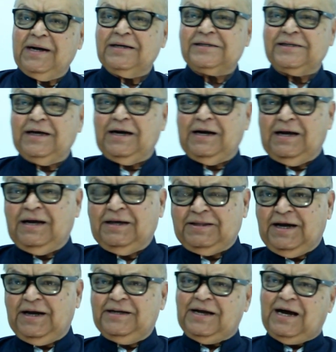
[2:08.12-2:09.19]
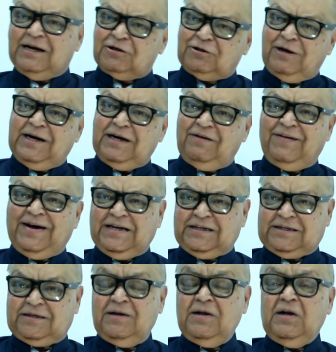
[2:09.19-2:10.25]
cell. There is also a
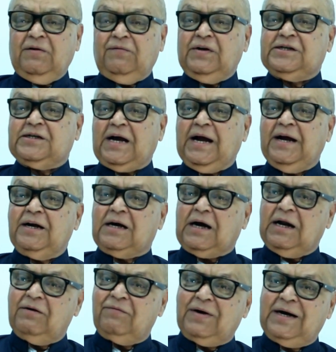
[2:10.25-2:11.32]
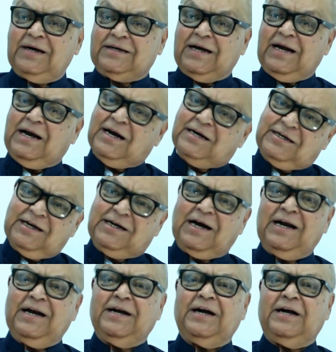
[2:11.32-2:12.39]
device which can convert
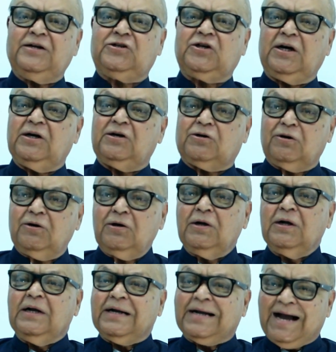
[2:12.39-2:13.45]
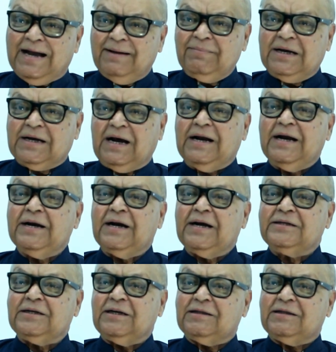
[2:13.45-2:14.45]
electrical energy into chemical energy.